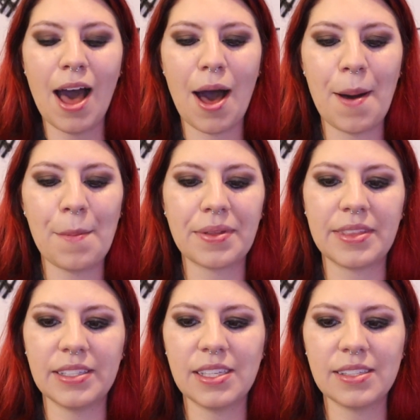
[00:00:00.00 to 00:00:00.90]
But
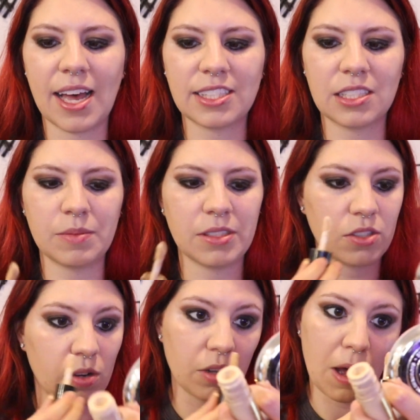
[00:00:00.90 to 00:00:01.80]
this has lasted me
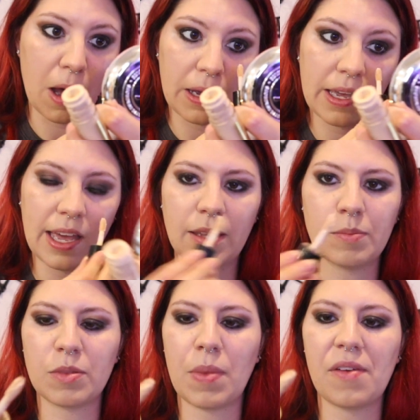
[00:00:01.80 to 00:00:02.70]
so long.
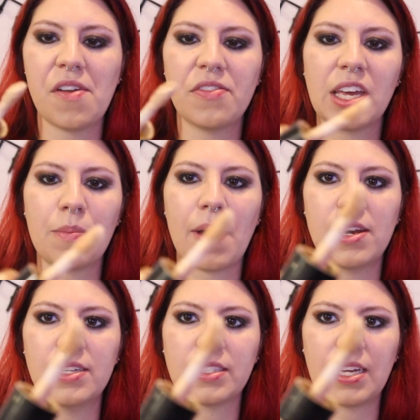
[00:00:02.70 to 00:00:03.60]
And my favorite thing
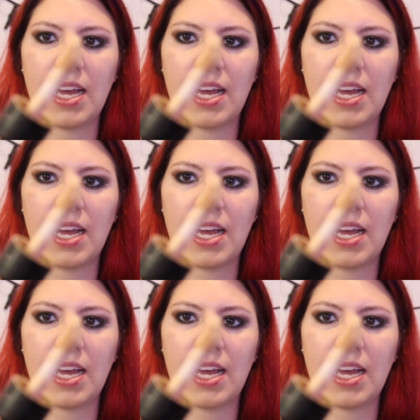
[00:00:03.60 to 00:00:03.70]
about it is it